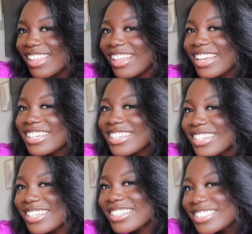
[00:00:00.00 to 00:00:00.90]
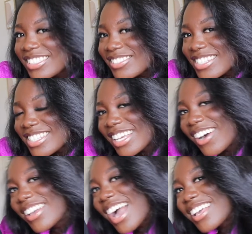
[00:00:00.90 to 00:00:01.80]
Like, do you see?
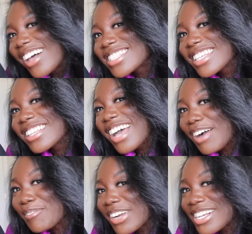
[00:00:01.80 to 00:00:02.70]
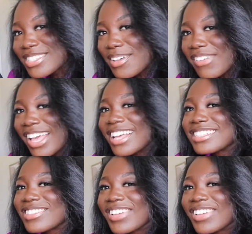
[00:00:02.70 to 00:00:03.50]
Oh yeah, y'all see that I'm wearing sweatpants.